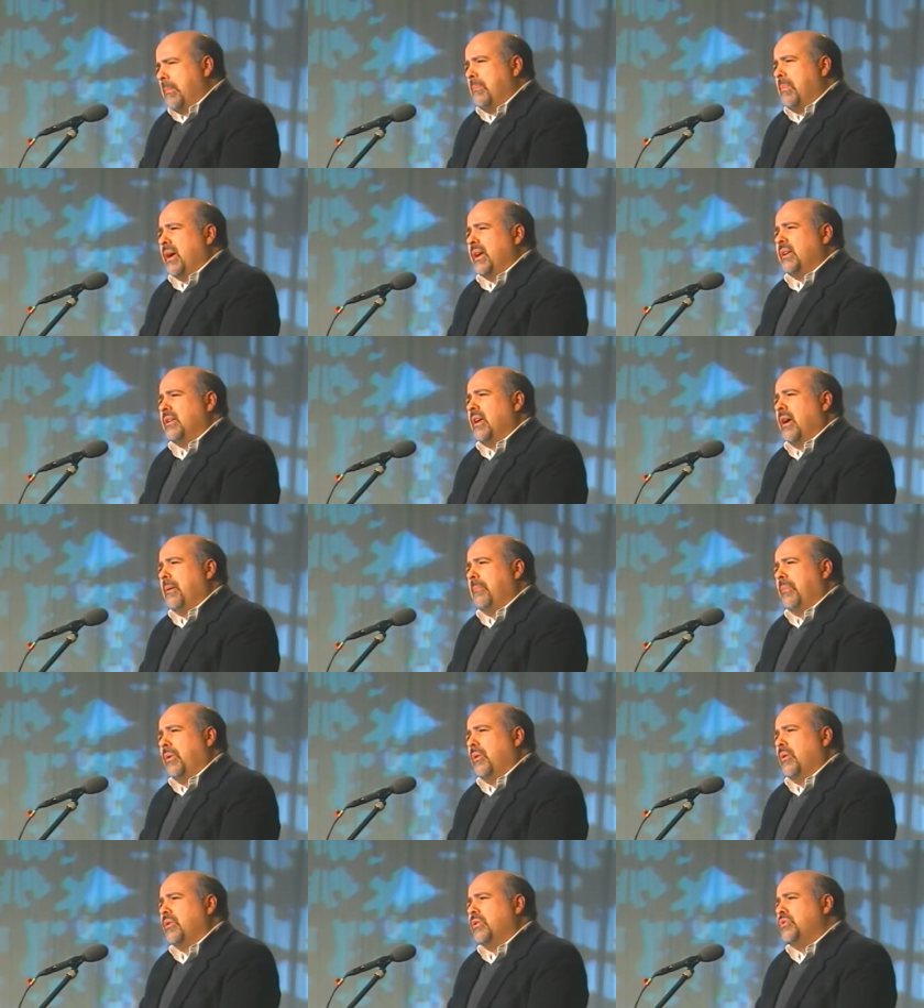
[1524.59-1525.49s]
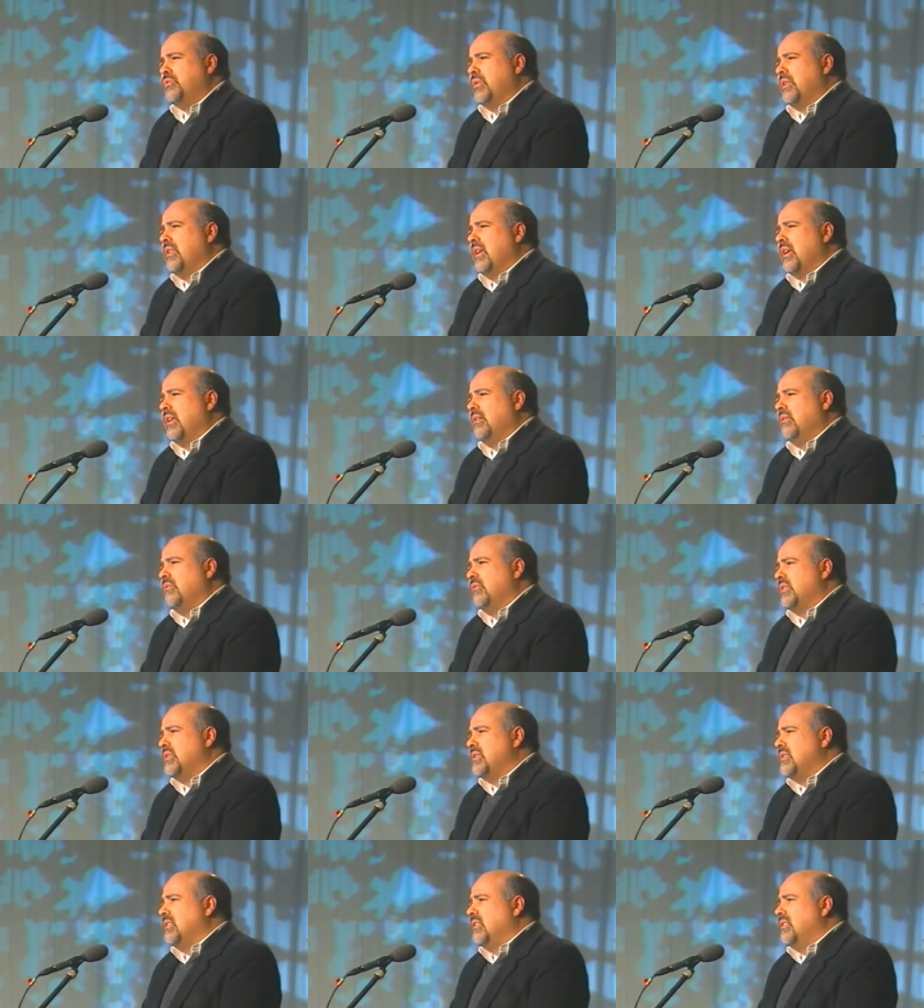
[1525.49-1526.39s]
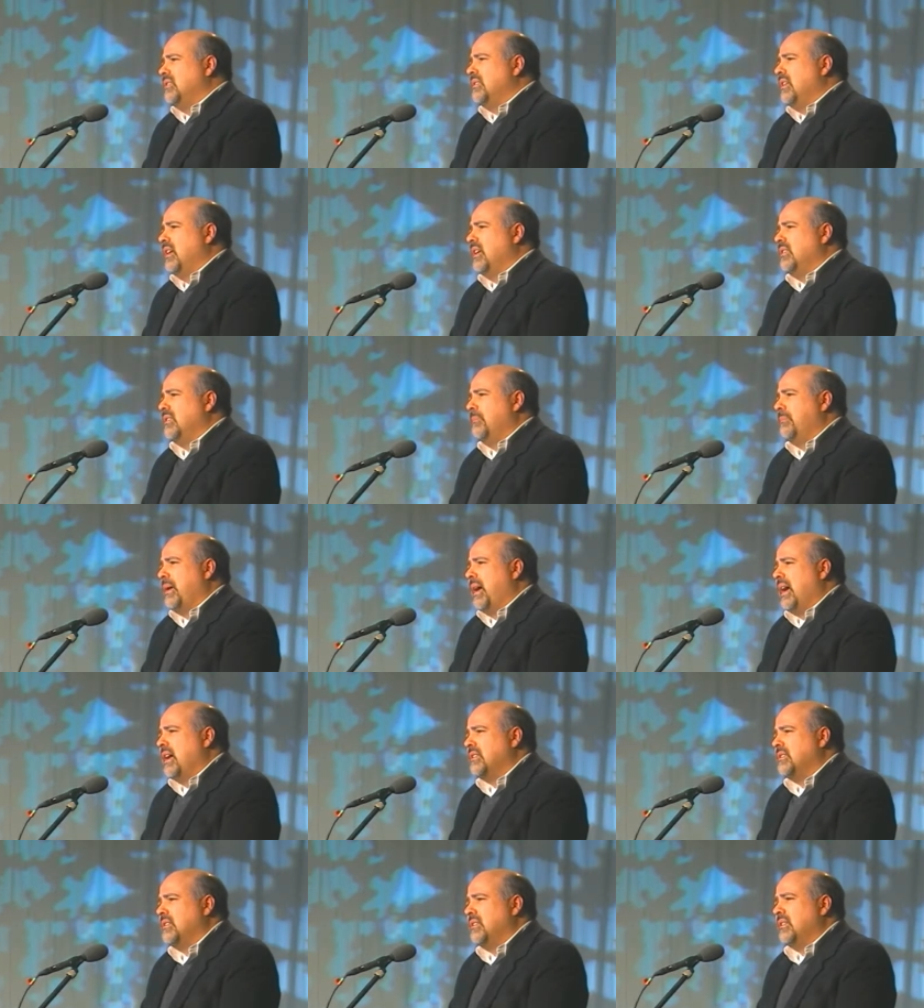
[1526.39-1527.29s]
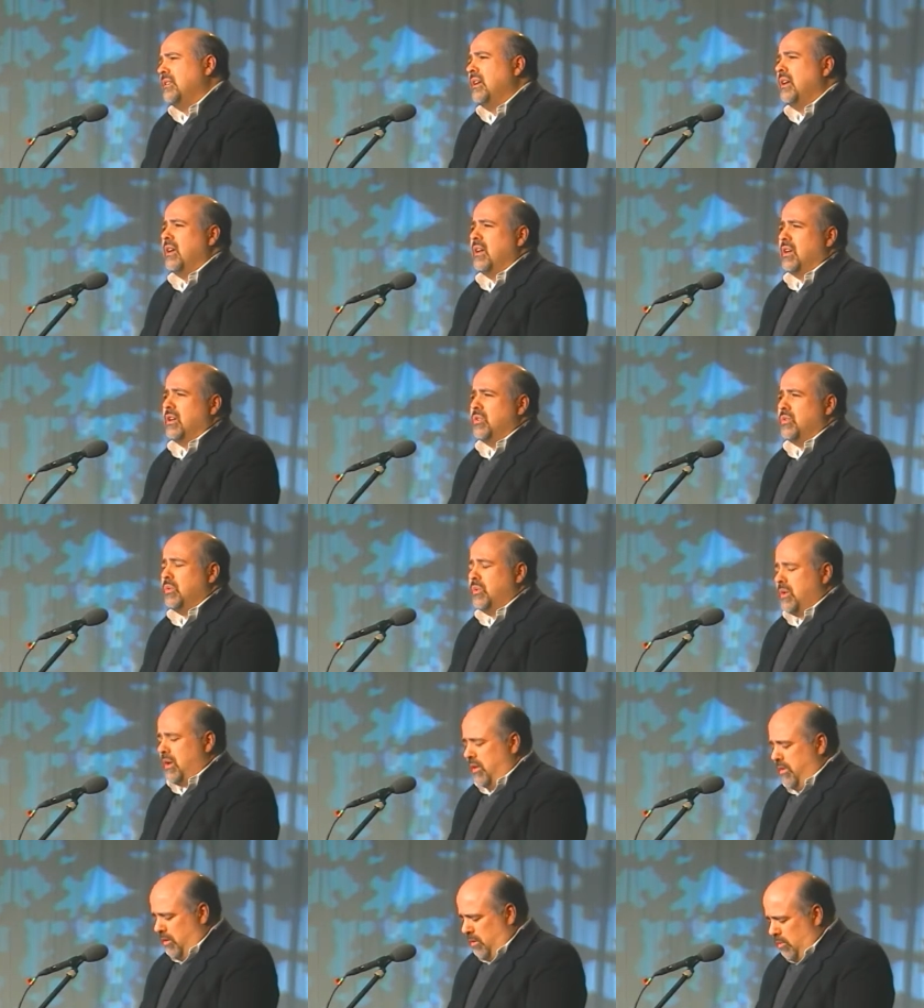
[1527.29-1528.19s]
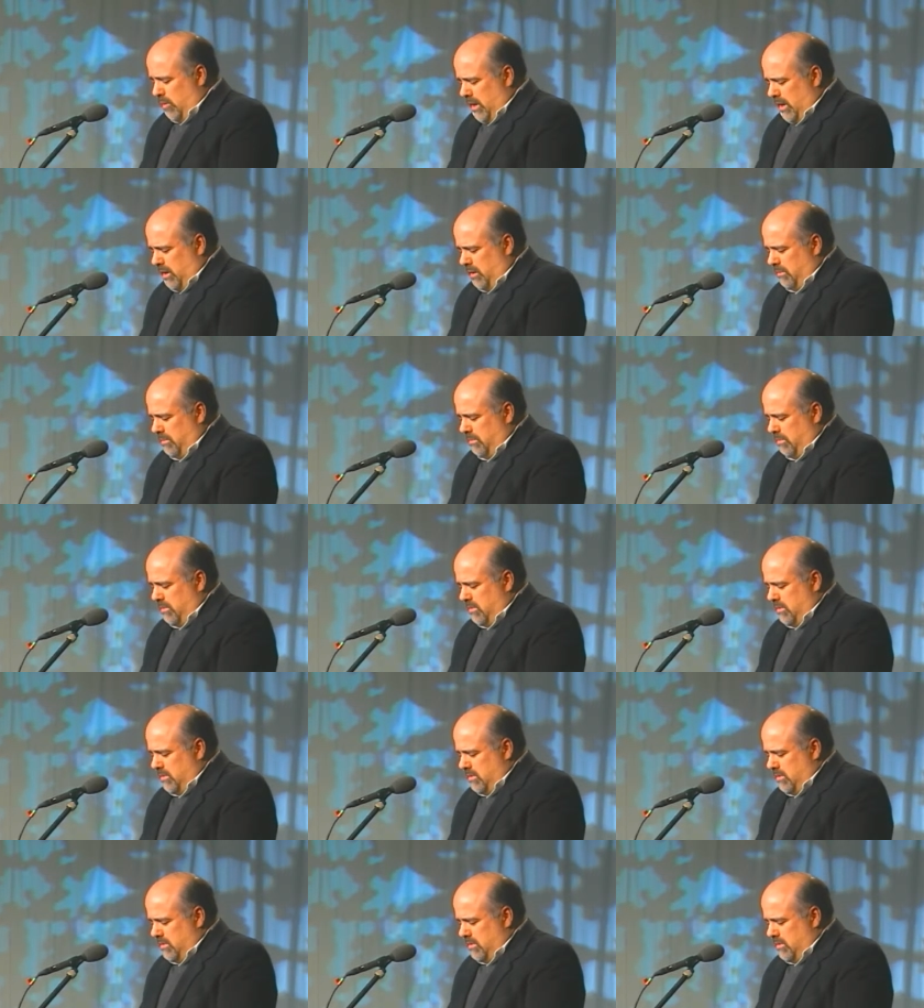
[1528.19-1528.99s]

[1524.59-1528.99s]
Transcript: Might not poetry then facilitate the passing to another realm?